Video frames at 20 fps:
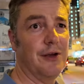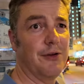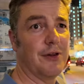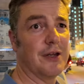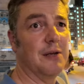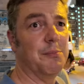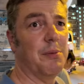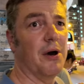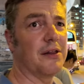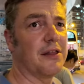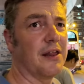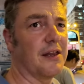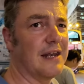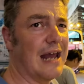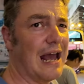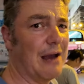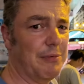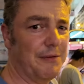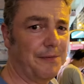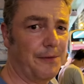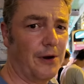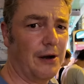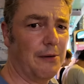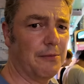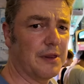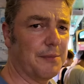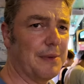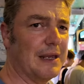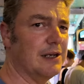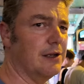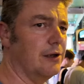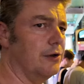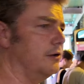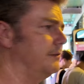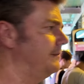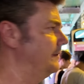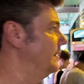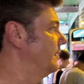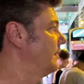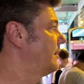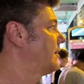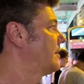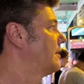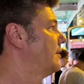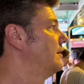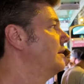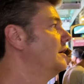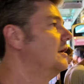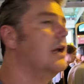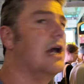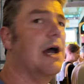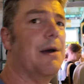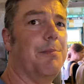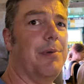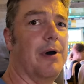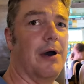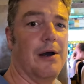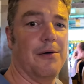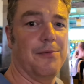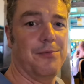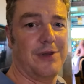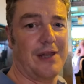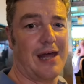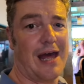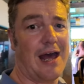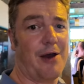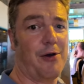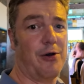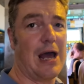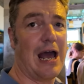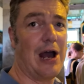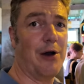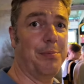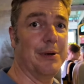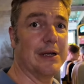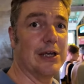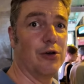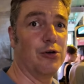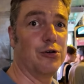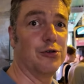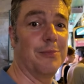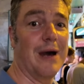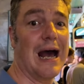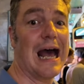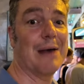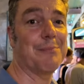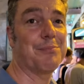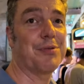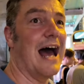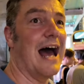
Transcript: using the buses now. Before I was a bit nervous, but with the help of Google Maps